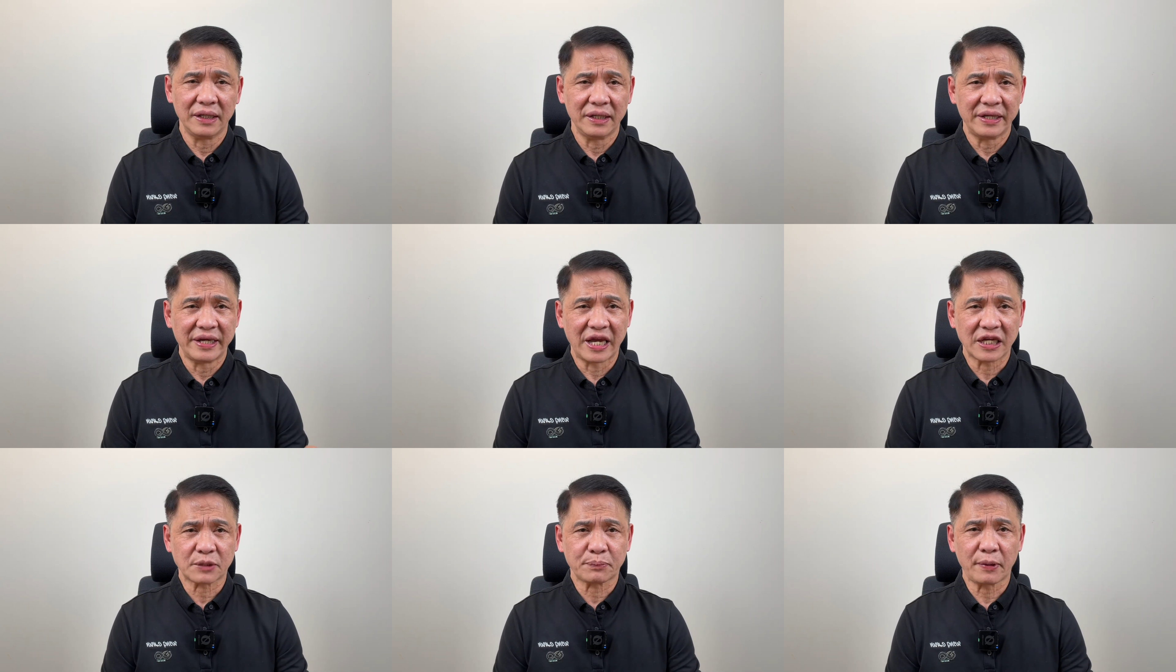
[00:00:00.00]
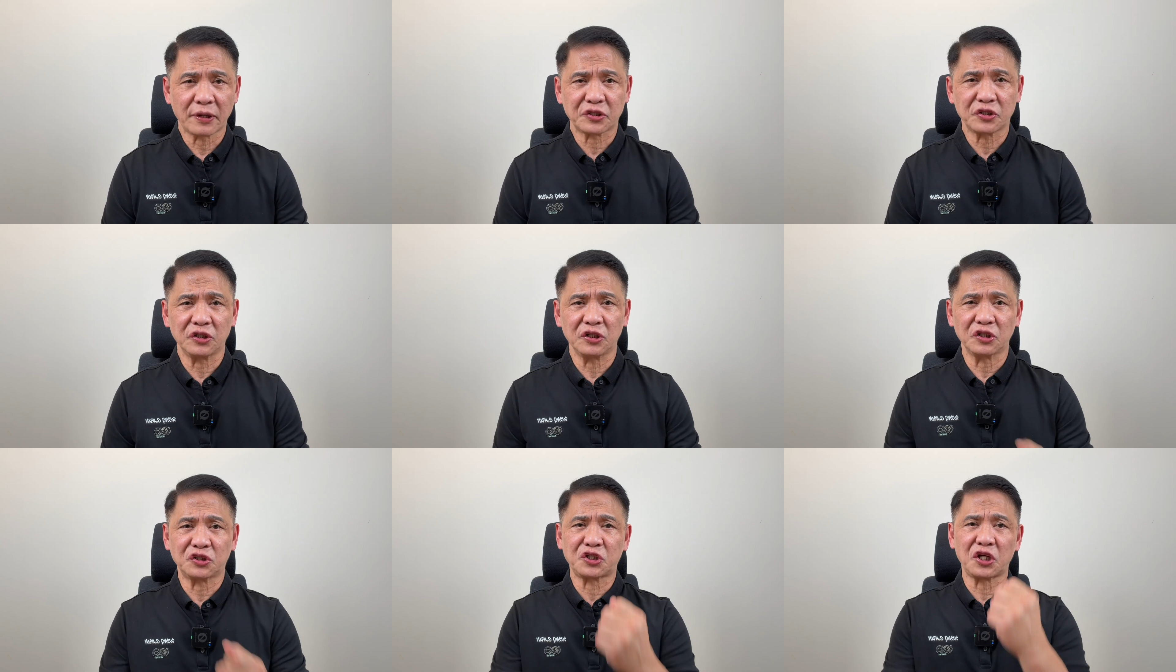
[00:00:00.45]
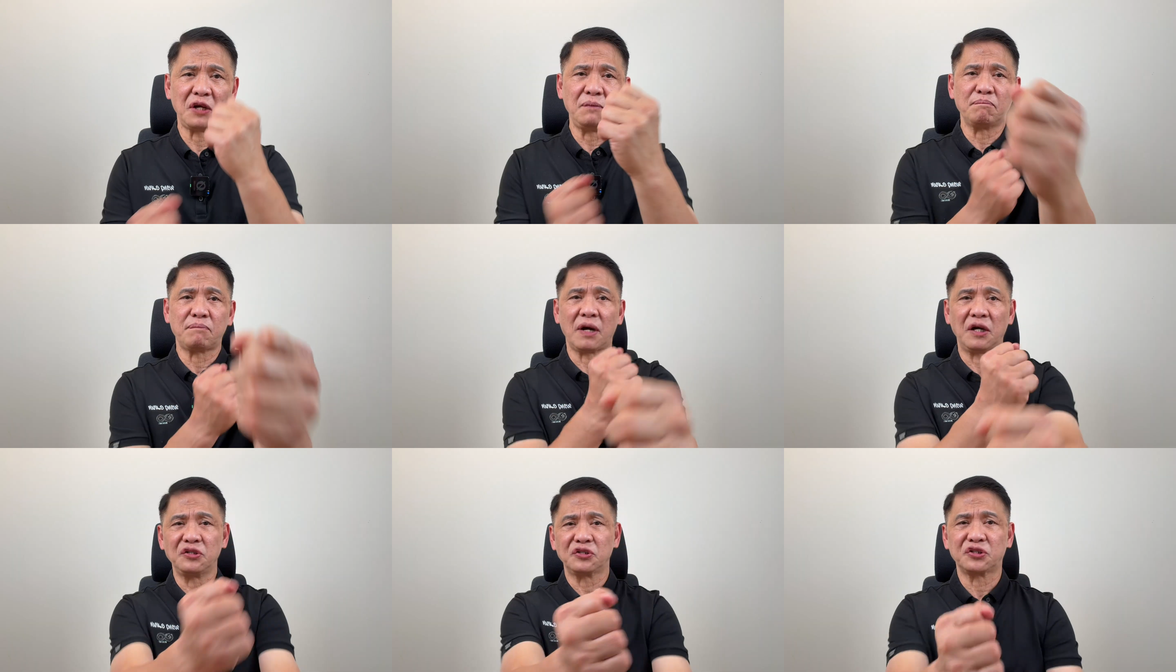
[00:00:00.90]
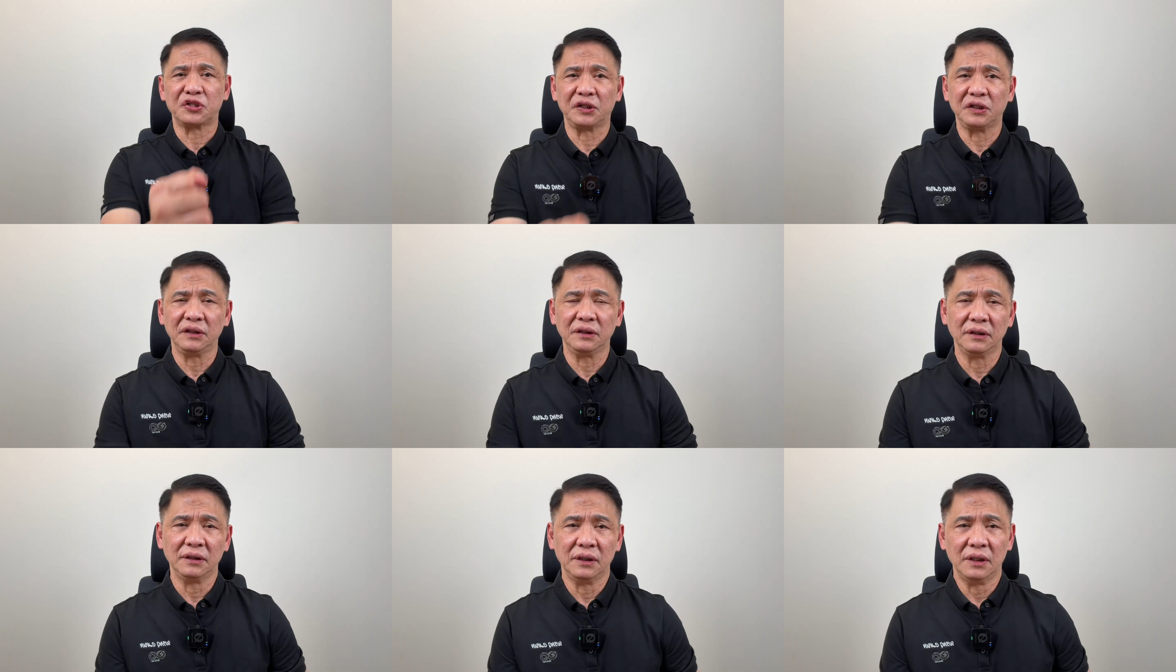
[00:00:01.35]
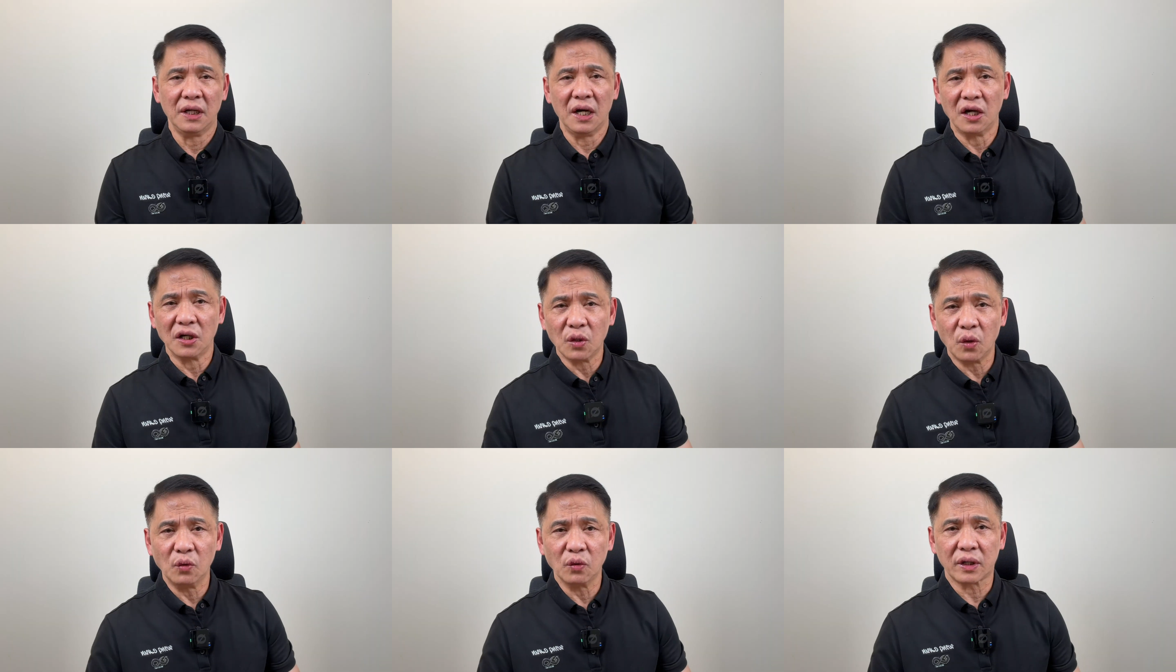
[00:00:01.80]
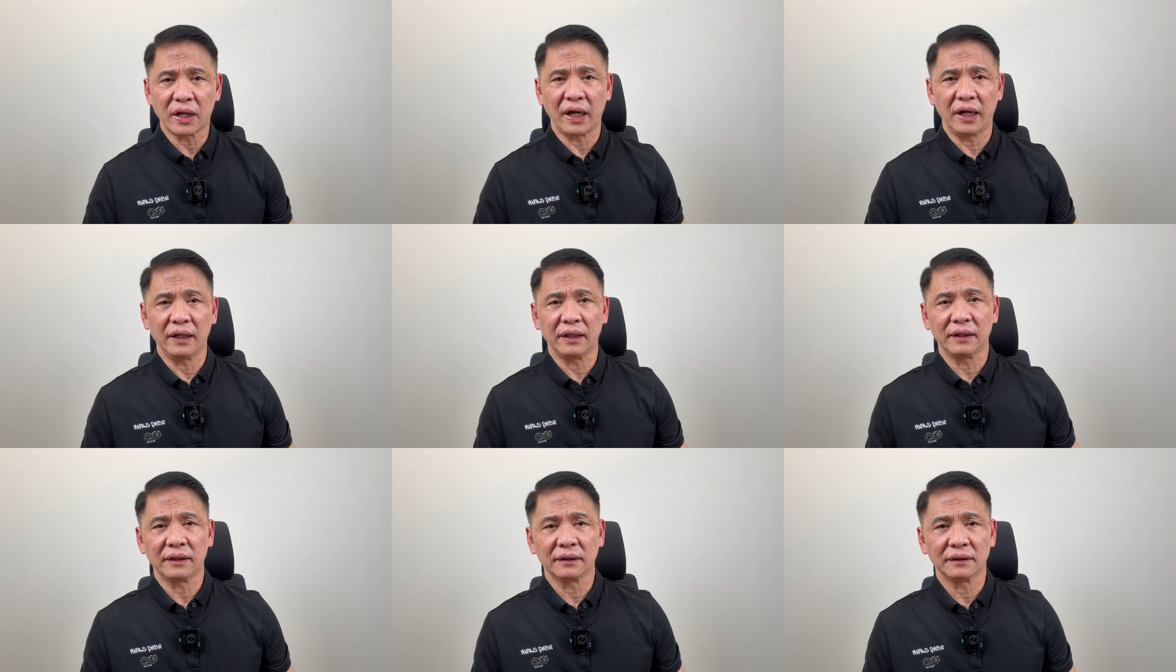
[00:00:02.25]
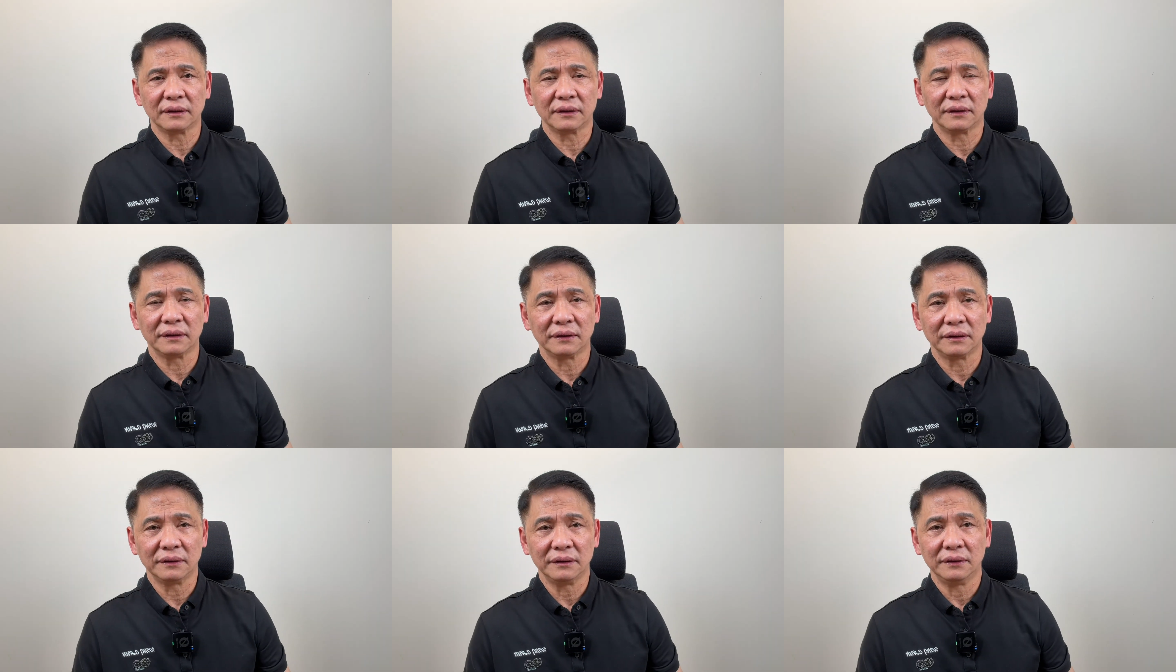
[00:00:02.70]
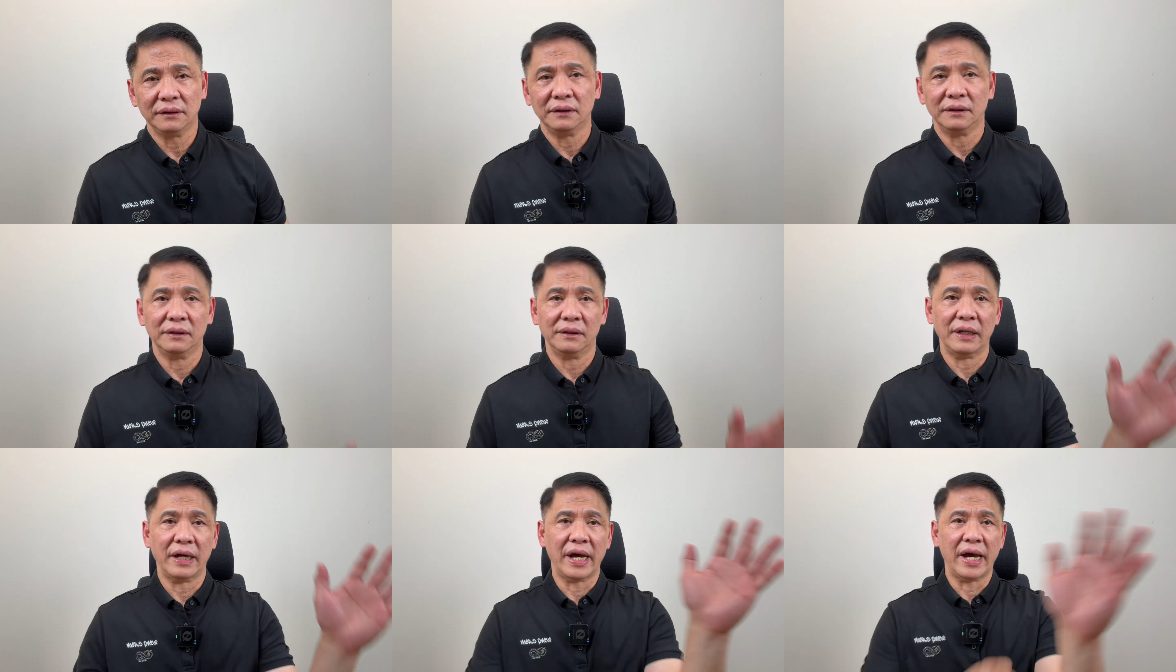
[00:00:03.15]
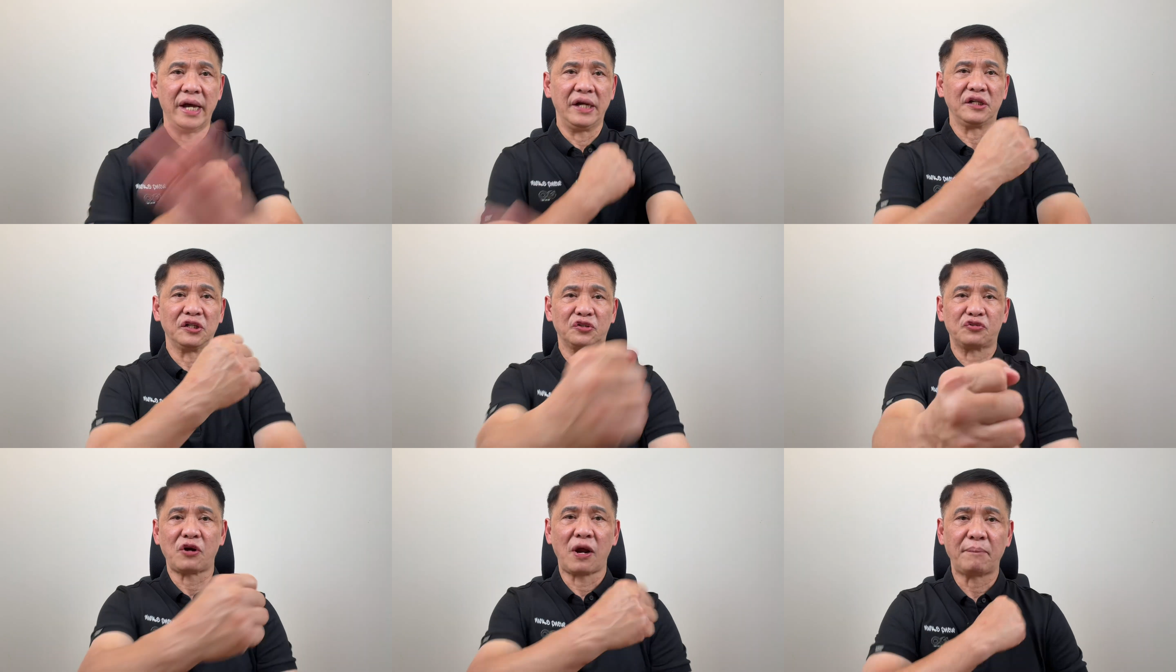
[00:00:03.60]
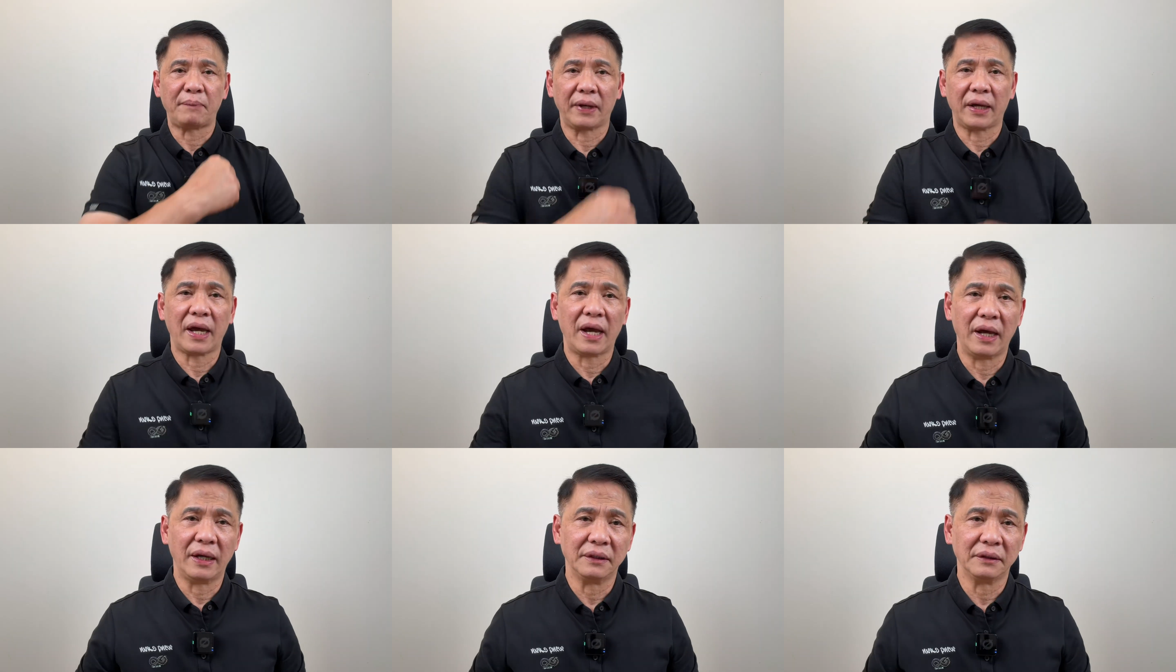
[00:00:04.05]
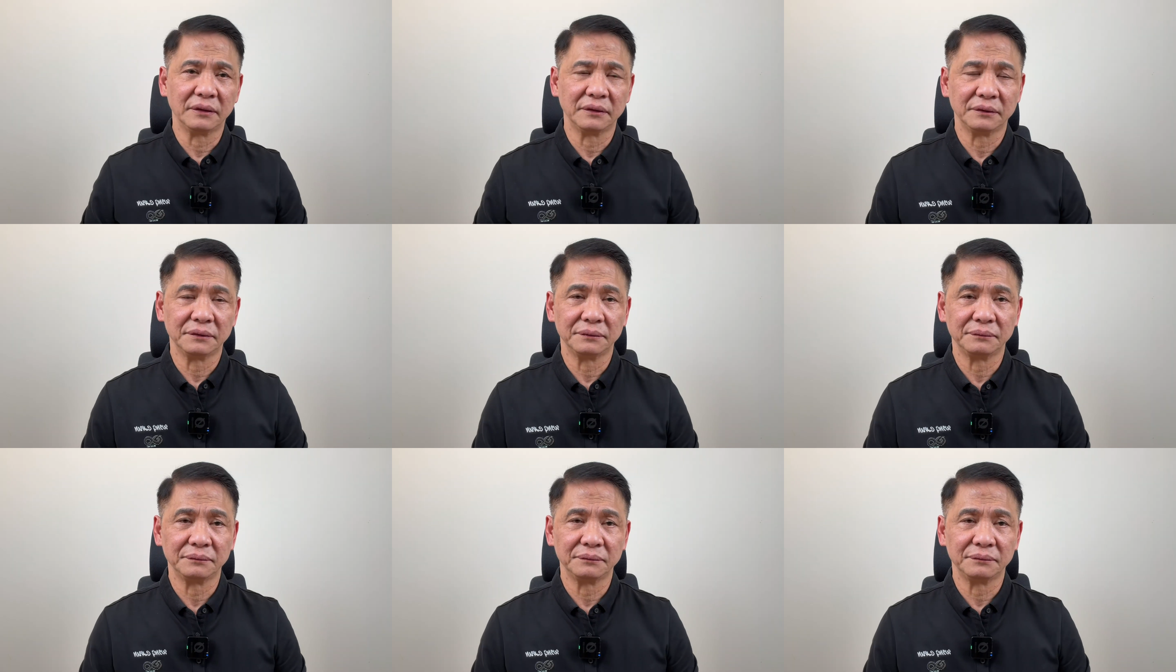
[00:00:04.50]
especially the chain punching, low kick, and the trapping hand.